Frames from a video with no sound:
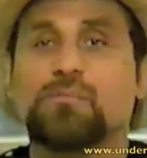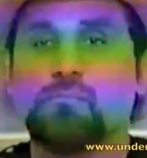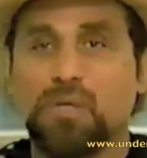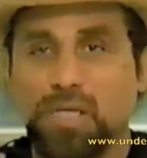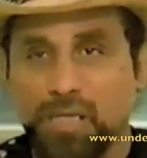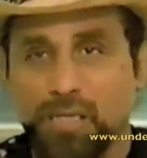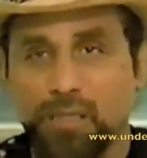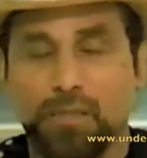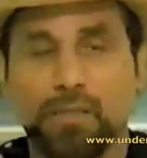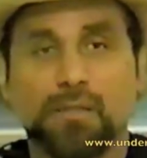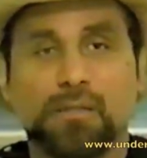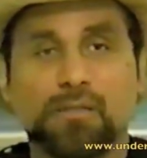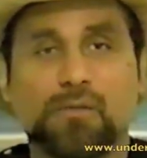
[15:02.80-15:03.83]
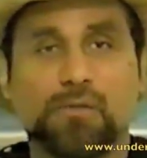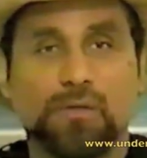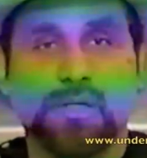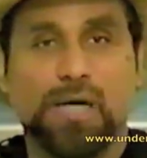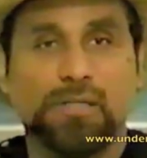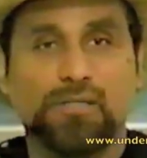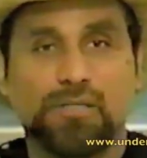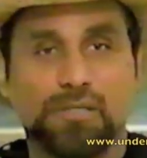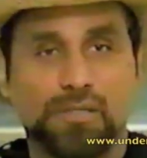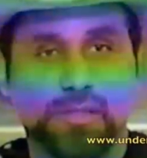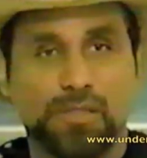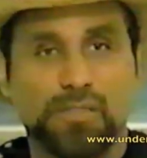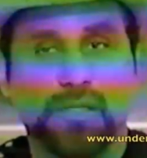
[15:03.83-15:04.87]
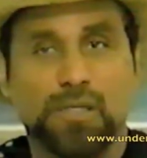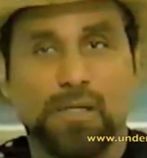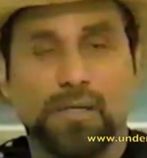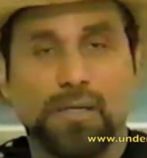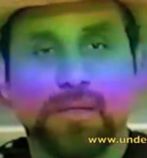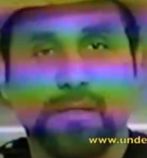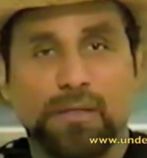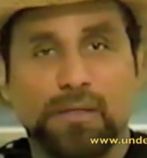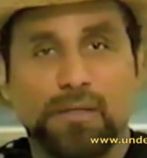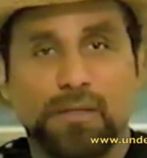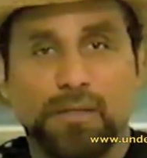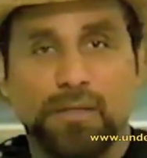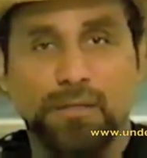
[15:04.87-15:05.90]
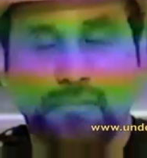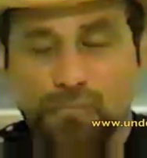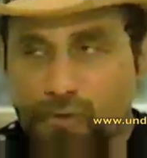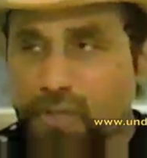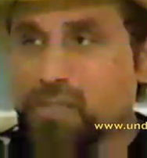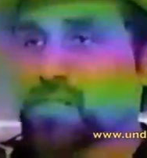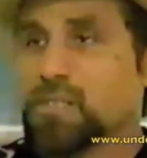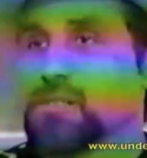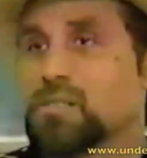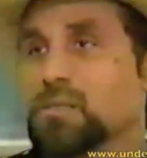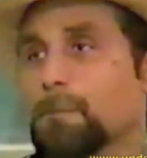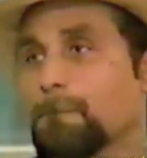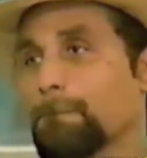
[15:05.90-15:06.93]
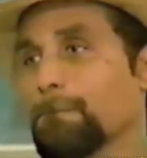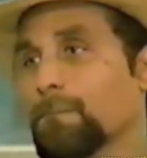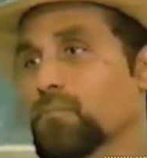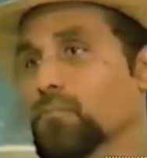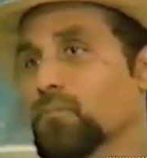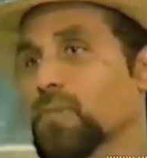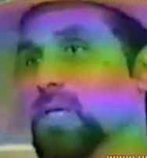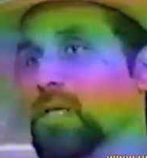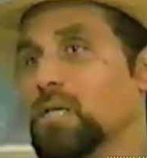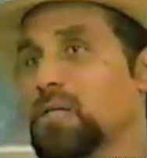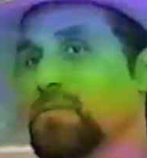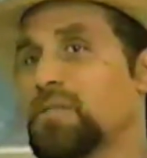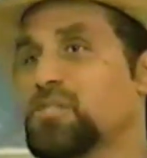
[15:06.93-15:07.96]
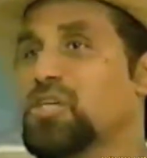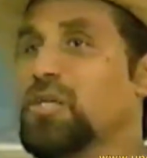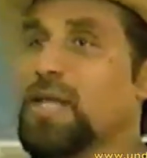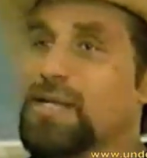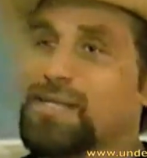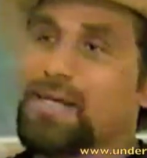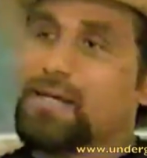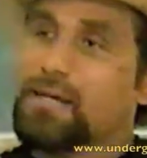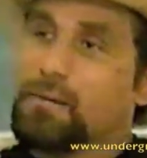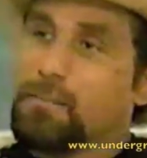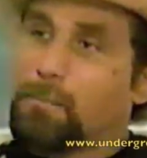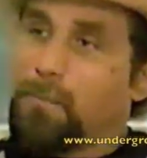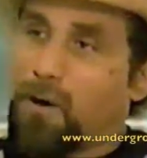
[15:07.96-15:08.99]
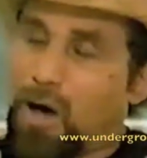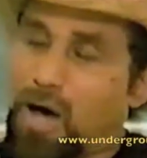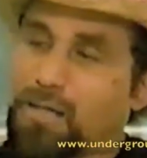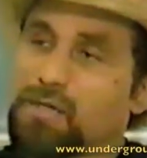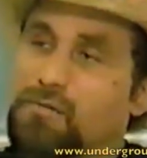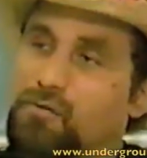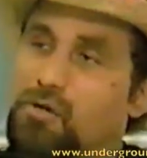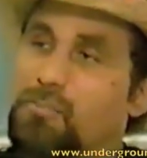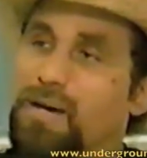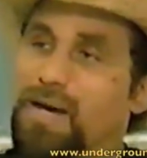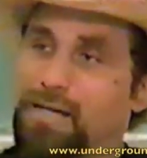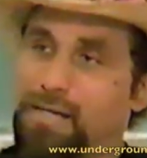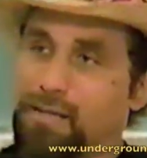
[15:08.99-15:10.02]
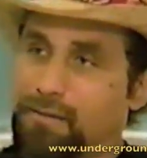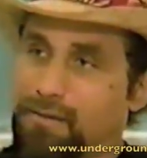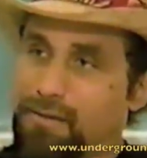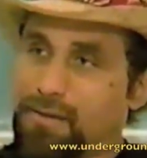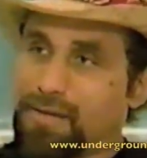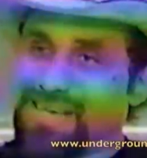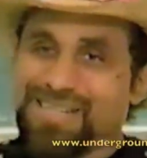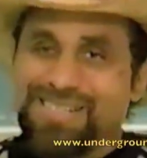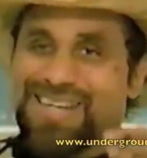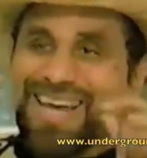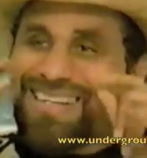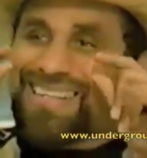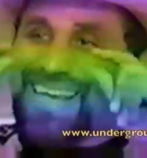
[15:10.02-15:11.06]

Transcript: mean to your consciousness. For instance, the genetic part of your body is not